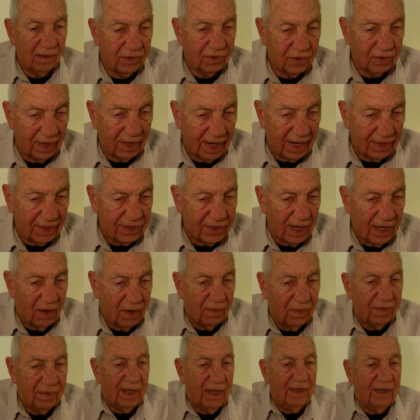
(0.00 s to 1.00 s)
So that's
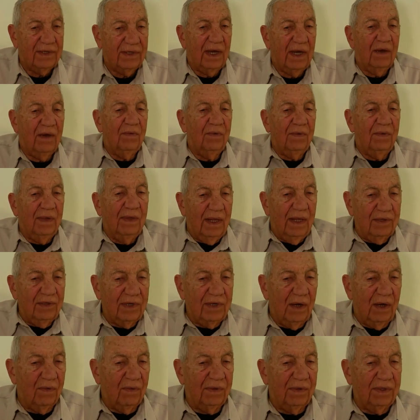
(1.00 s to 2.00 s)
how that's how that's
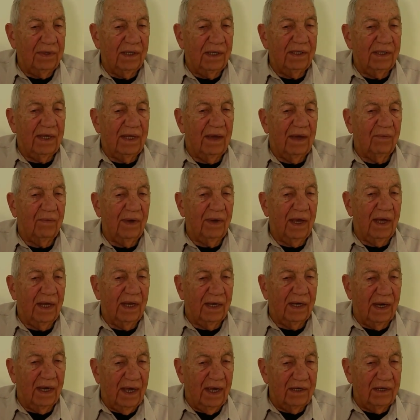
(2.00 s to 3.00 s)
how we did that. We had
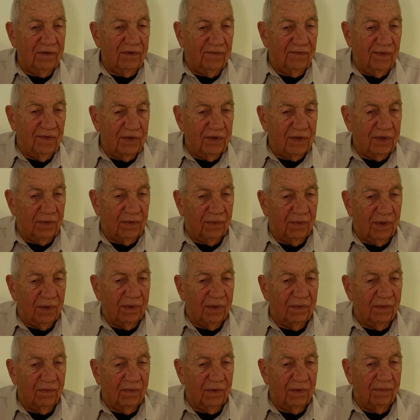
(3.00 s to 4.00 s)
a nice visit with,
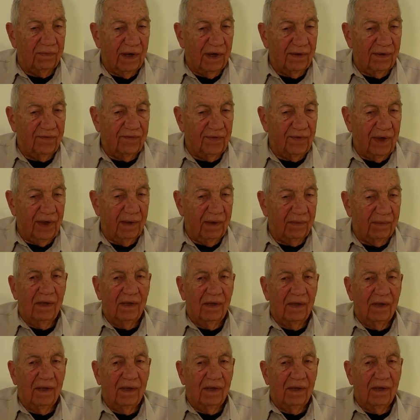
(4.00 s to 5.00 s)
with my
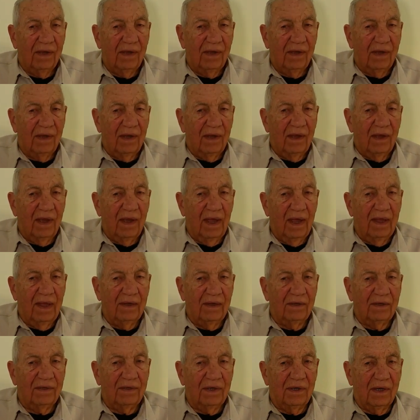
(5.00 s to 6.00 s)
family,
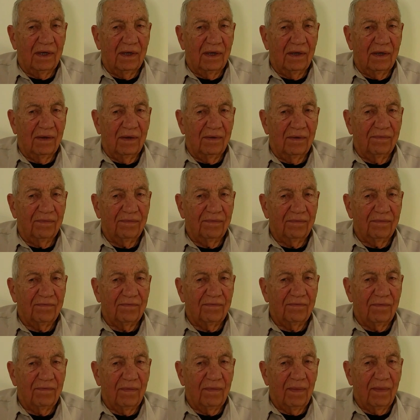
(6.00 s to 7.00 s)
and uh,
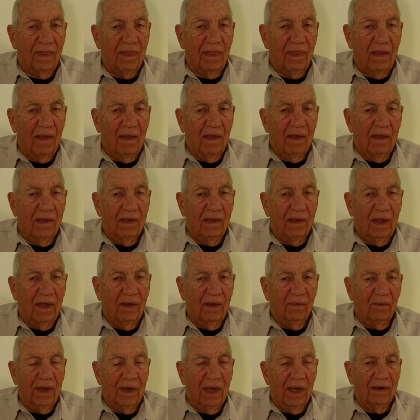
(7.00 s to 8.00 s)

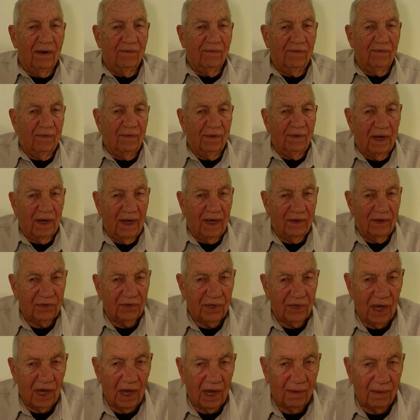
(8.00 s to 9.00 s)
we had a very nice
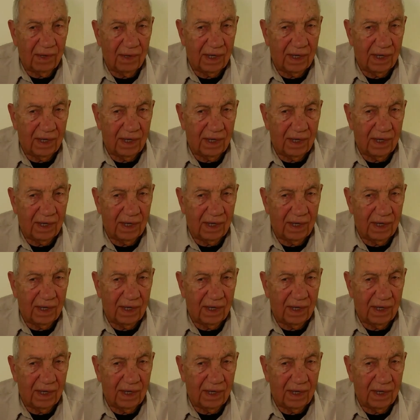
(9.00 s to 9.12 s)
time.